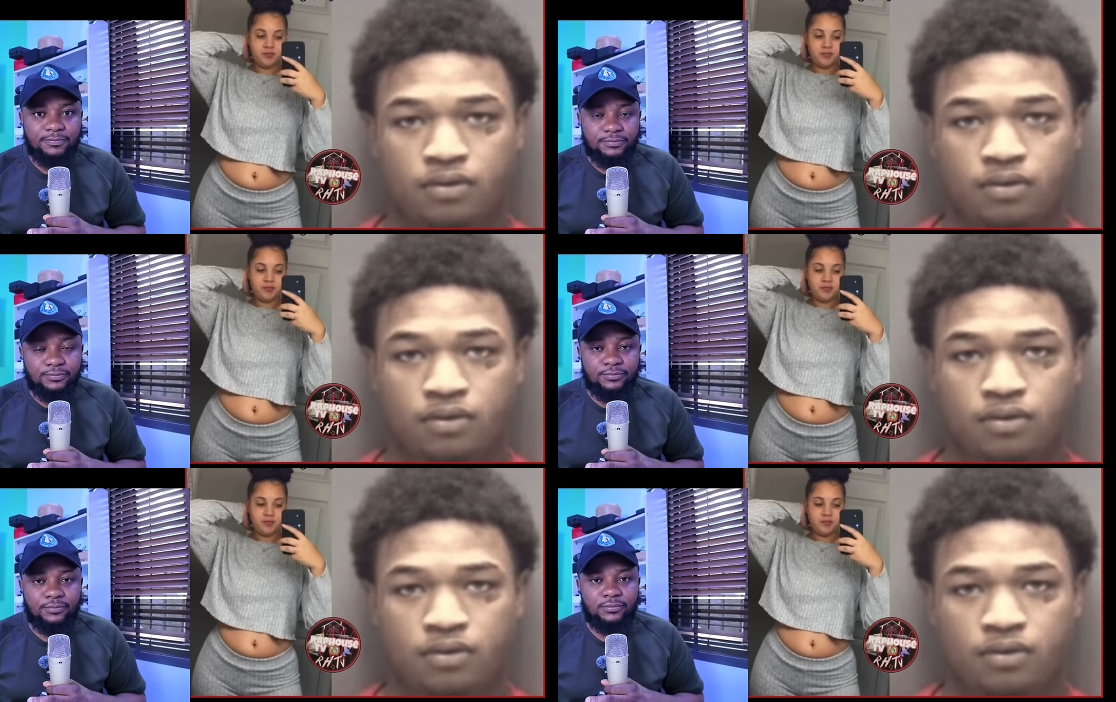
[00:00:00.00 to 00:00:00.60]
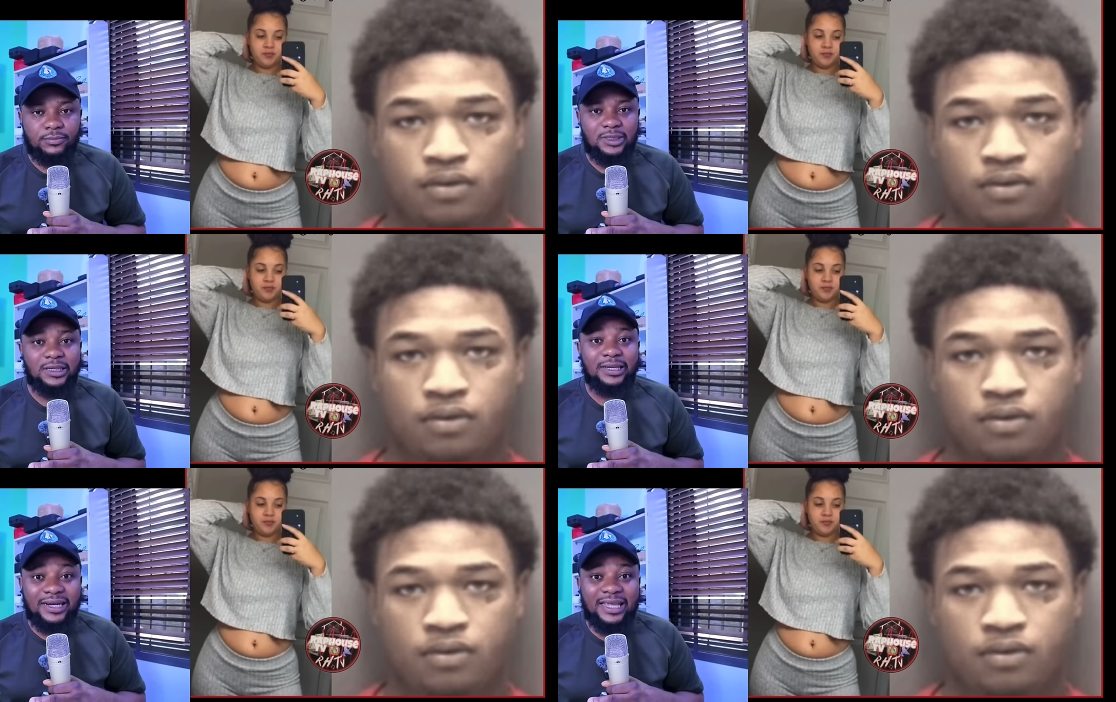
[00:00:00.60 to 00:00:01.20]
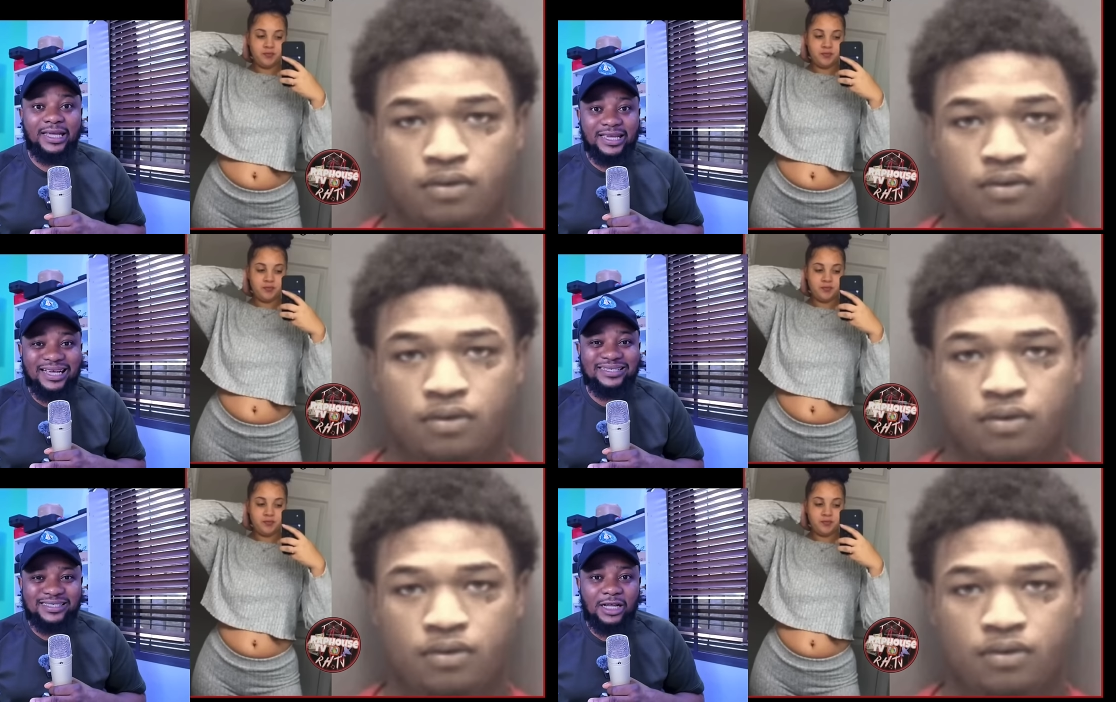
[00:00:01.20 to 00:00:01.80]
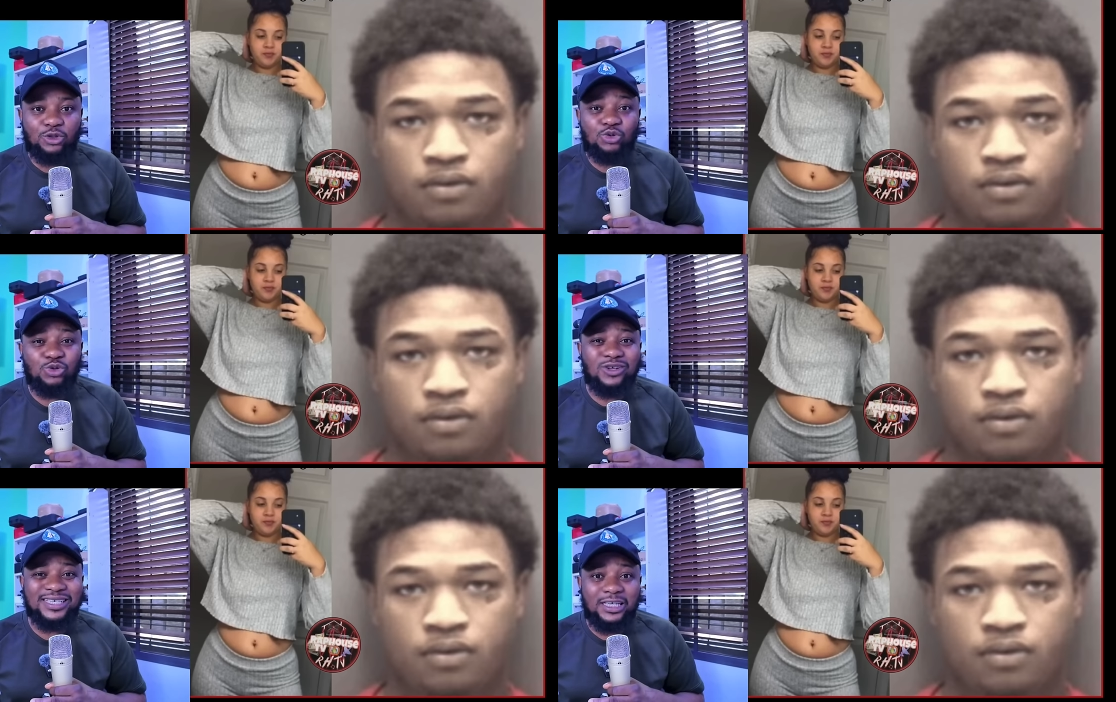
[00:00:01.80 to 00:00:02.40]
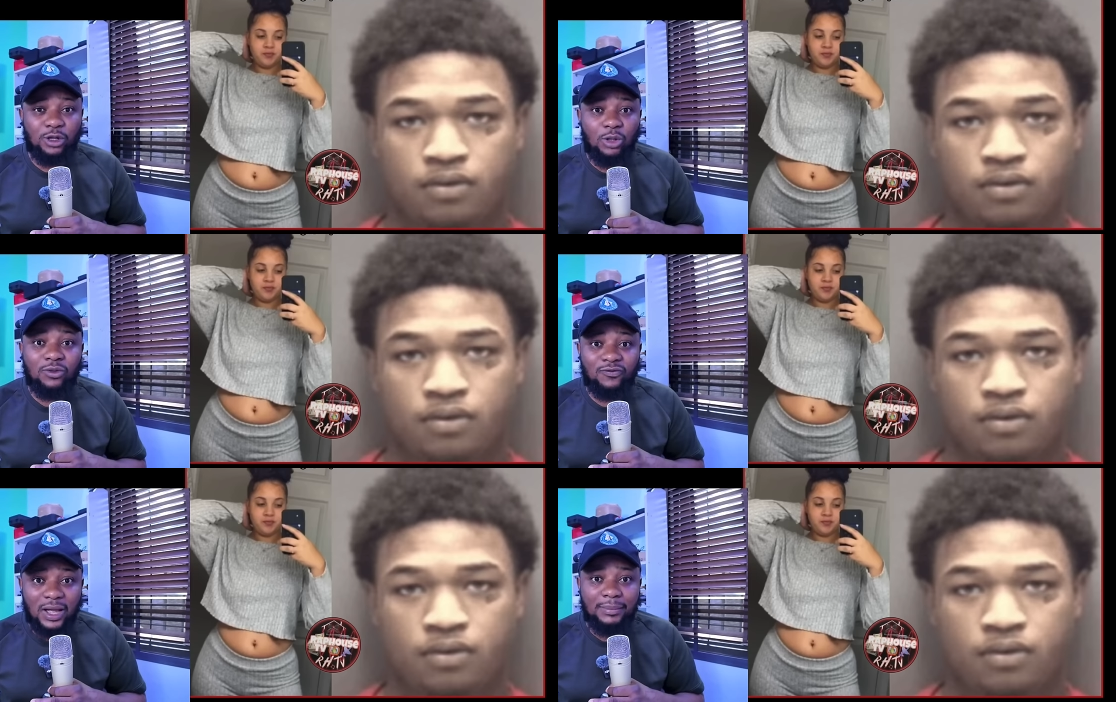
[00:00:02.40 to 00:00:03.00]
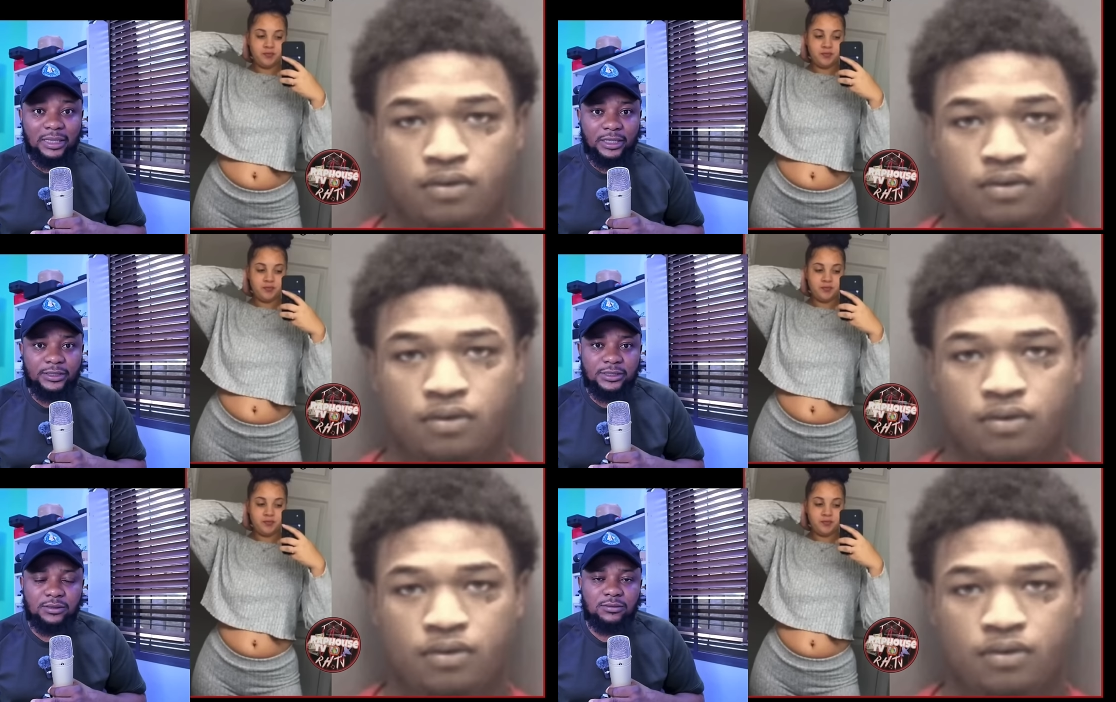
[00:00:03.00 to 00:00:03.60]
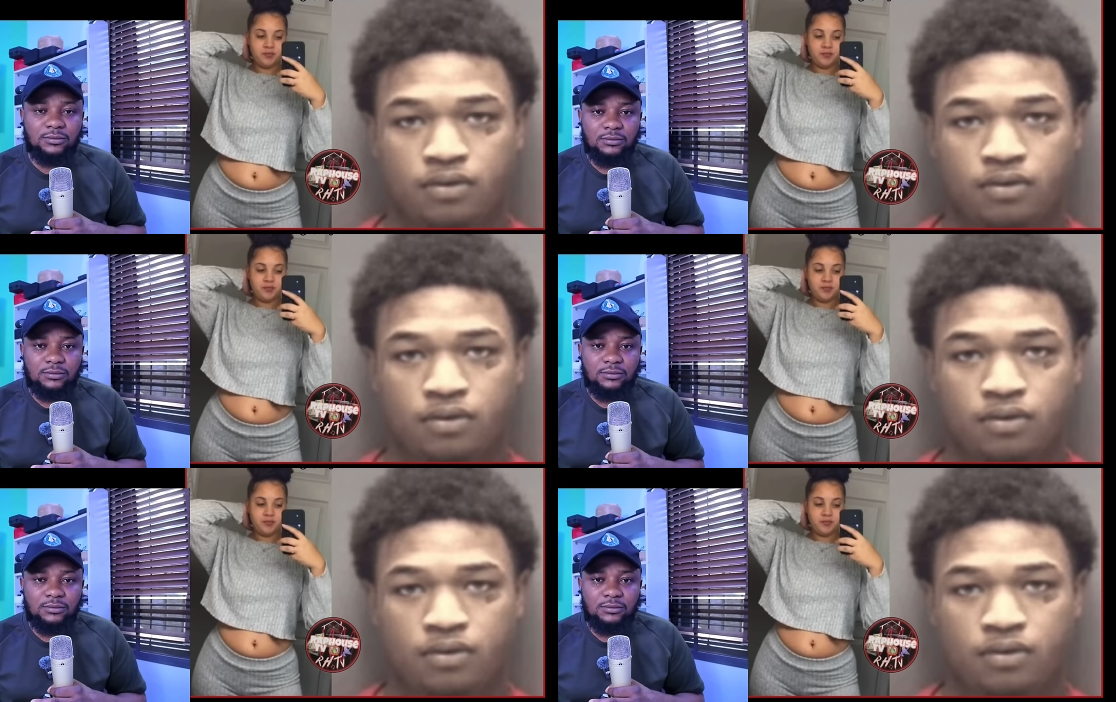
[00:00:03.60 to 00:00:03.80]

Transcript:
Speaker 1: hmm, real gangsters do not include families.